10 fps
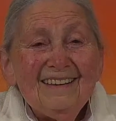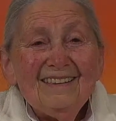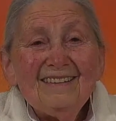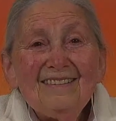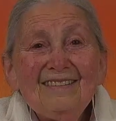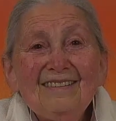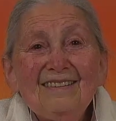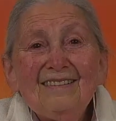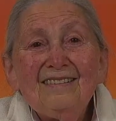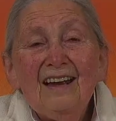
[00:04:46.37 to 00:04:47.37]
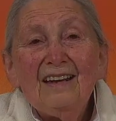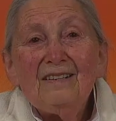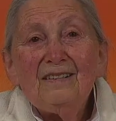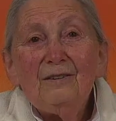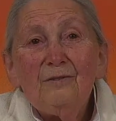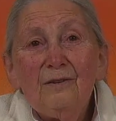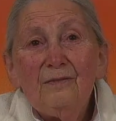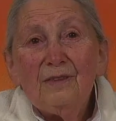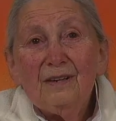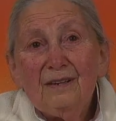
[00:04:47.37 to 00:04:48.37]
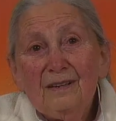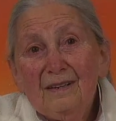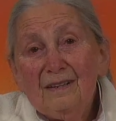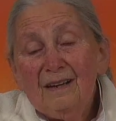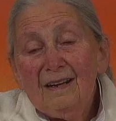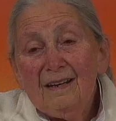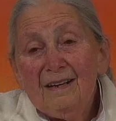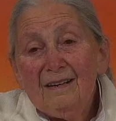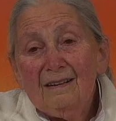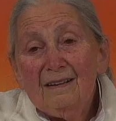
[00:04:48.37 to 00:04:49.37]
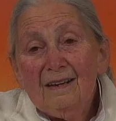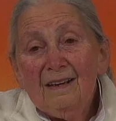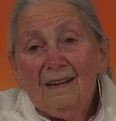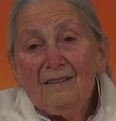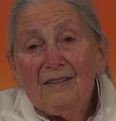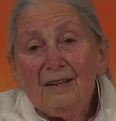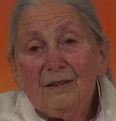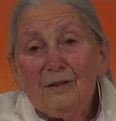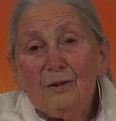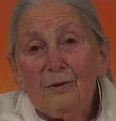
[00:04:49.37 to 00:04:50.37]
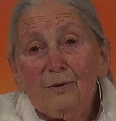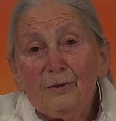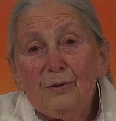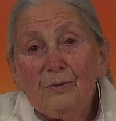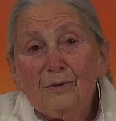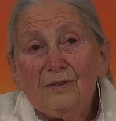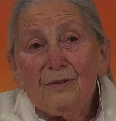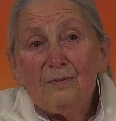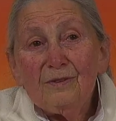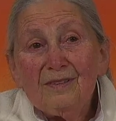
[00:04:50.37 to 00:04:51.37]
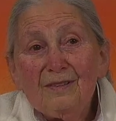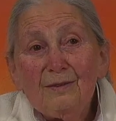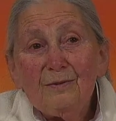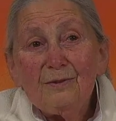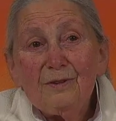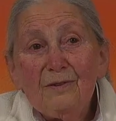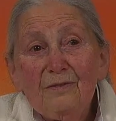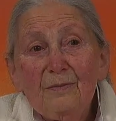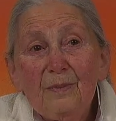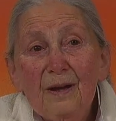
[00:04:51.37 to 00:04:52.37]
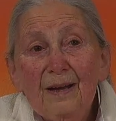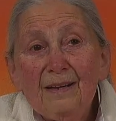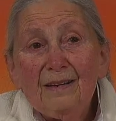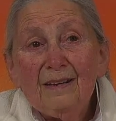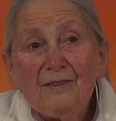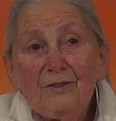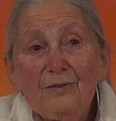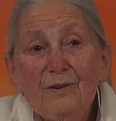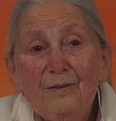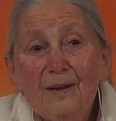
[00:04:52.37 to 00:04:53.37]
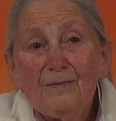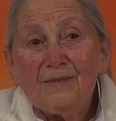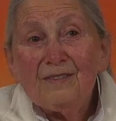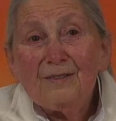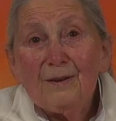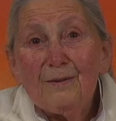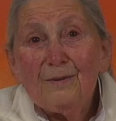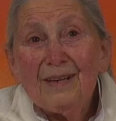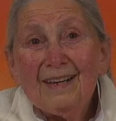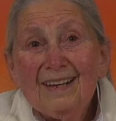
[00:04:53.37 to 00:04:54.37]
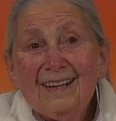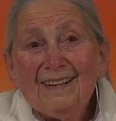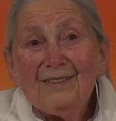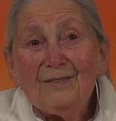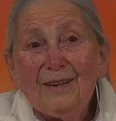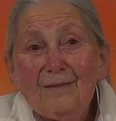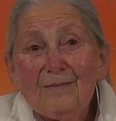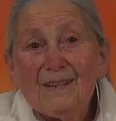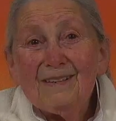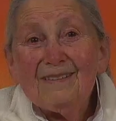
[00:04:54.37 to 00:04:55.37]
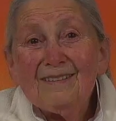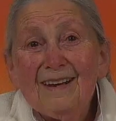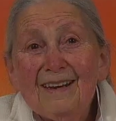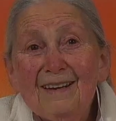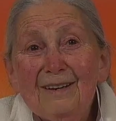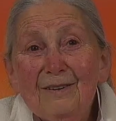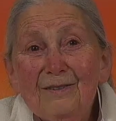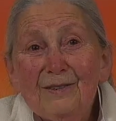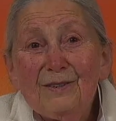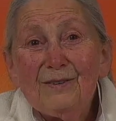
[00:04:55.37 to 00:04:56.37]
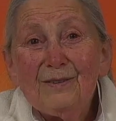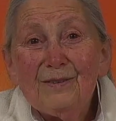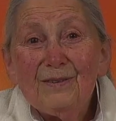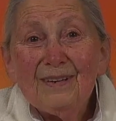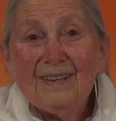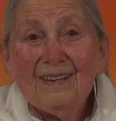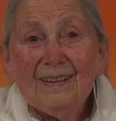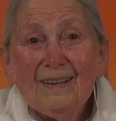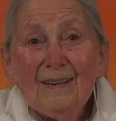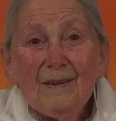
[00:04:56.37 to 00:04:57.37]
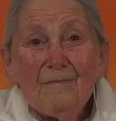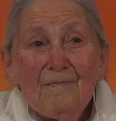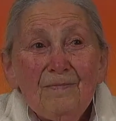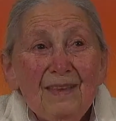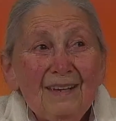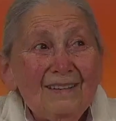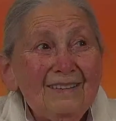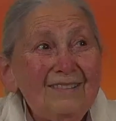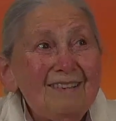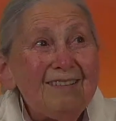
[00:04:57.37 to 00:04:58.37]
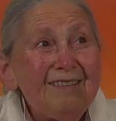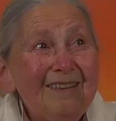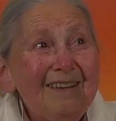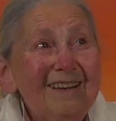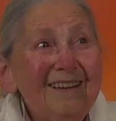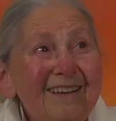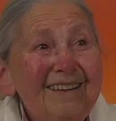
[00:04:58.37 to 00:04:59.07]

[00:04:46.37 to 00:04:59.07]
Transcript: This idea of the 10 o'clock talks was thought of by Sriram, so he'll come and say hello to Jessica.